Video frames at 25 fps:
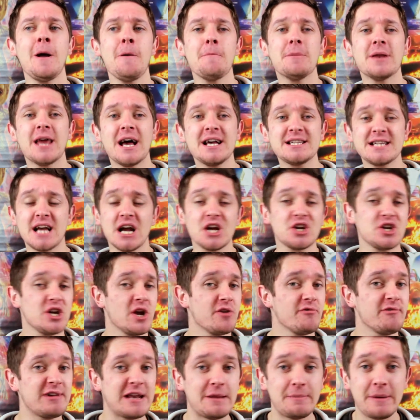but that was actually
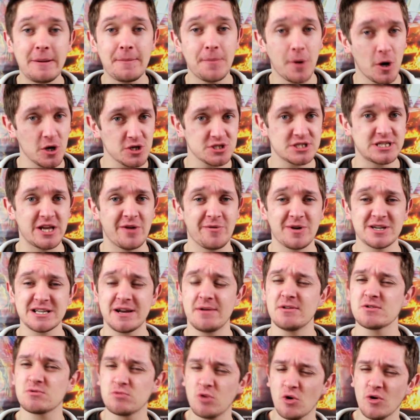a really big positive because
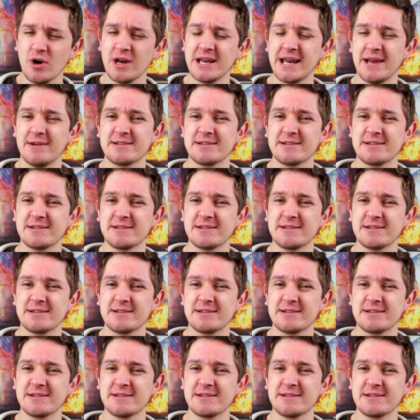I was worried